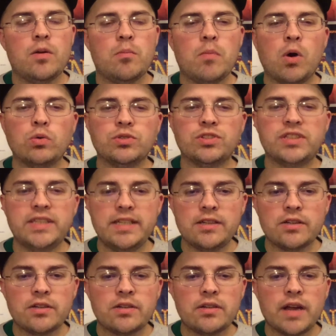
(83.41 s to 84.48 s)

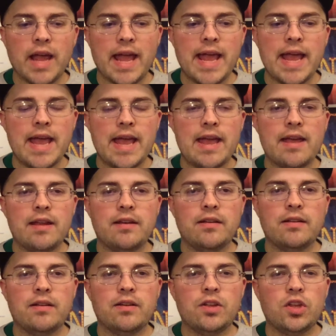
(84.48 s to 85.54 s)
Mosier
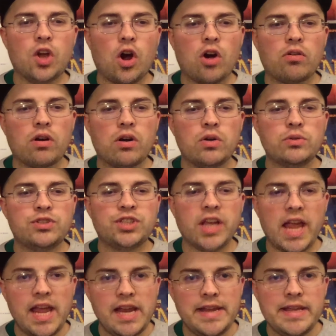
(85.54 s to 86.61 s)
and Yarrow
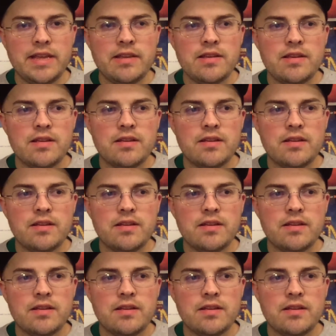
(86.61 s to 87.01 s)
Cheney.